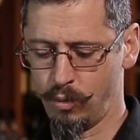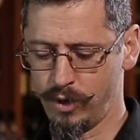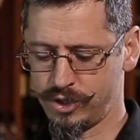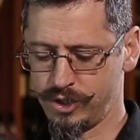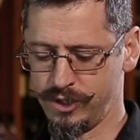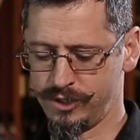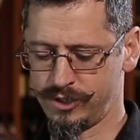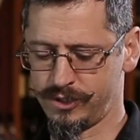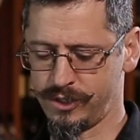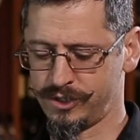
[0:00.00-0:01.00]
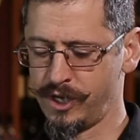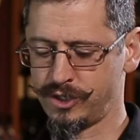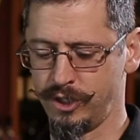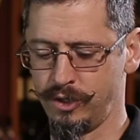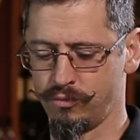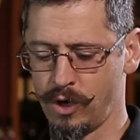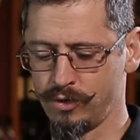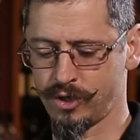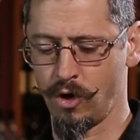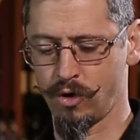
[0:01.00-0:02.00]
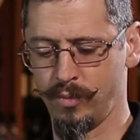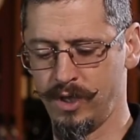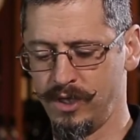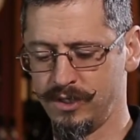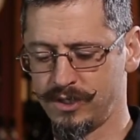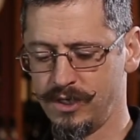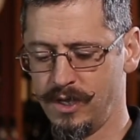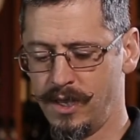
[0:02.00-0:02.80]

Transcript: which is essentially you roast cocoa beans